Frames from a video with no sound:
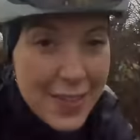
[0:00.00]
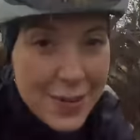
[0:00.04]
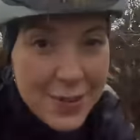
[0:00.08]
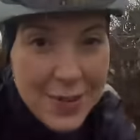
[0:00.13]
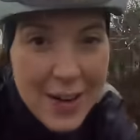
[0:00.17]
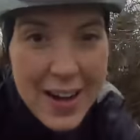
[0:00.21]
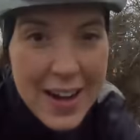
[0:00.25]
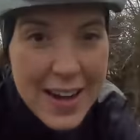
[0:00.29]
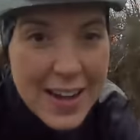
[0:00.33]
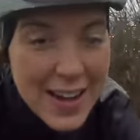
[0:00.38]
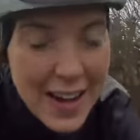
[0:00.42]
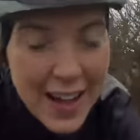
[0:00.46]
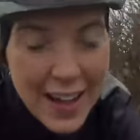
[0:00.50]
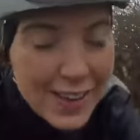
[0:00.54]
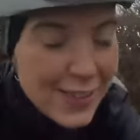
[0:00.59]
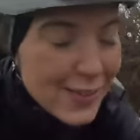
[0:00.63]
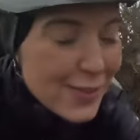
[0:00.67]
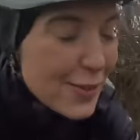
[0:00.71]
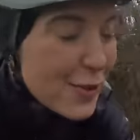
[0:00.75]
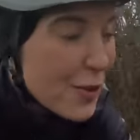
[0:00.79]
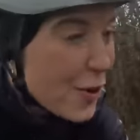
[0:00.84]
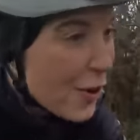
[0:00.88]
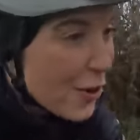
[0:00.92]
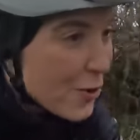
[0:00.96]
the rain
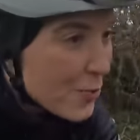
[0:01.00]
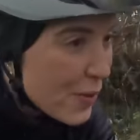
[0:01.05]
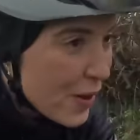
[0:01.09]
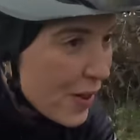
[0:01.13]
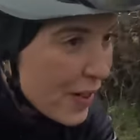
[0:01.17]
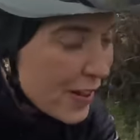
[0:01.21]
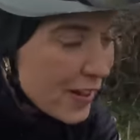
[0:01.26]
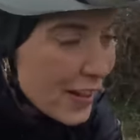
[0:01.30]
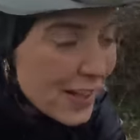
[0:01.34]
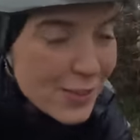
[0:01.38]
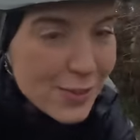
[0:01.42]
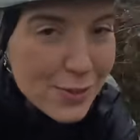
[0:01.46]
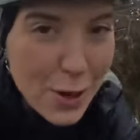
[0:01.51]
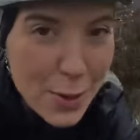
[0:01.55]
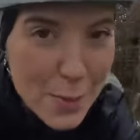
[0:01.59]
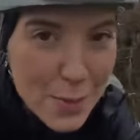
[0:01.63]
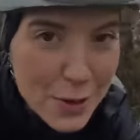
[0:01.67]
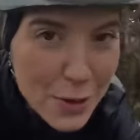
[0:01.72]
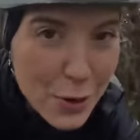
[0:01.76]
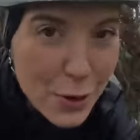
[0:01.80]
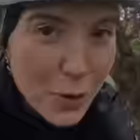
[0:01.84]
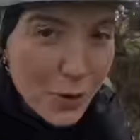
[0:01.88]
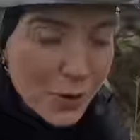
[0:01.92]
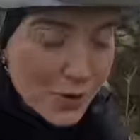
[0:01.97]
has come. At least I've got
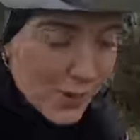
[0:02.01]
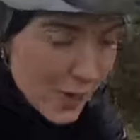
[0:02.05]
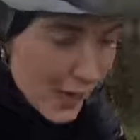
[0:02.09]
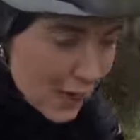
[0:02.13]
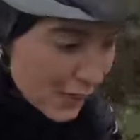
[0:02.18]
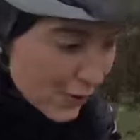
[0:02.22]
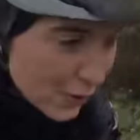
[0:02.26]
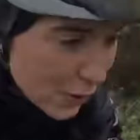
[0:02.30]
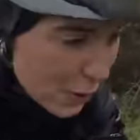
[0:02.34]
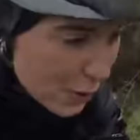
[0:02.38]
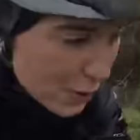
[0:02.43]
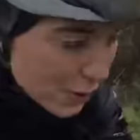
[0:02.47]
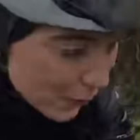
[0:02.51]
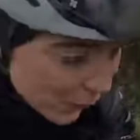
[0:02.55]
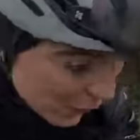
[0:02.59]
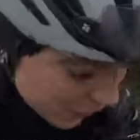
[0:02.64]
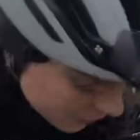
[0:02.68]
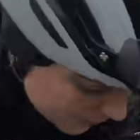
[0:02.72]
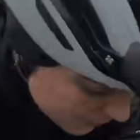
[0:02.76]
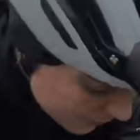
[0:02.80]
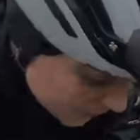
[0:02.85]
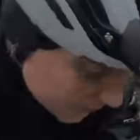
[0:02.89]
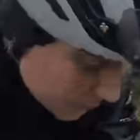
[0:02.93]
my Gore-Tex on, but